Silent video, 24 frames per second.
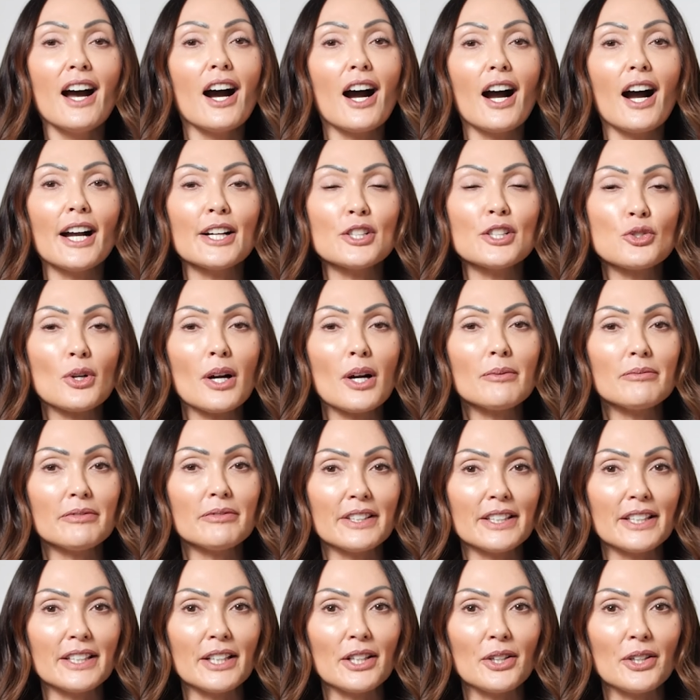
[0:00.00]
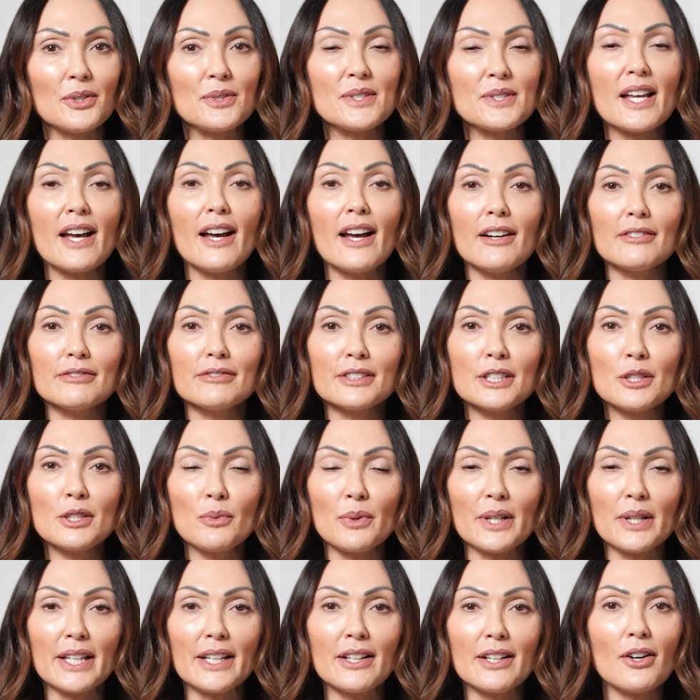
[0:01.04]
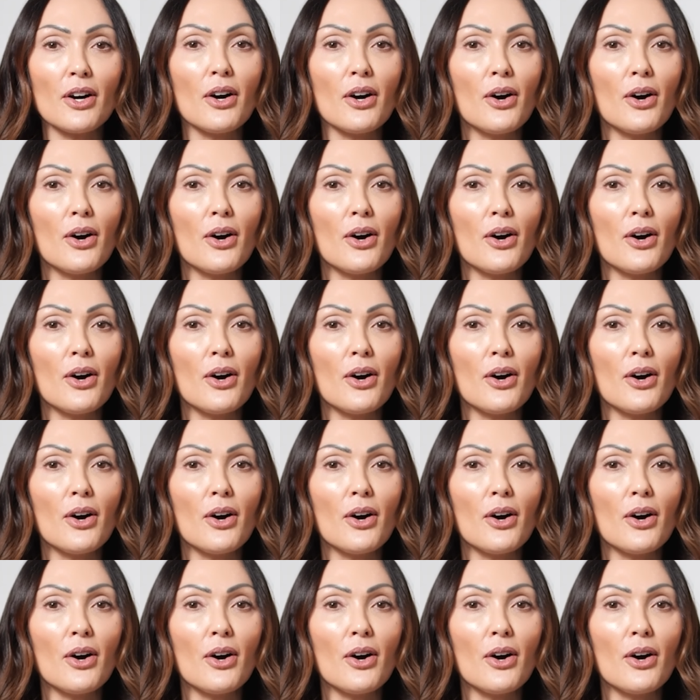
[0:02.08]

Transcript: I drop videos every week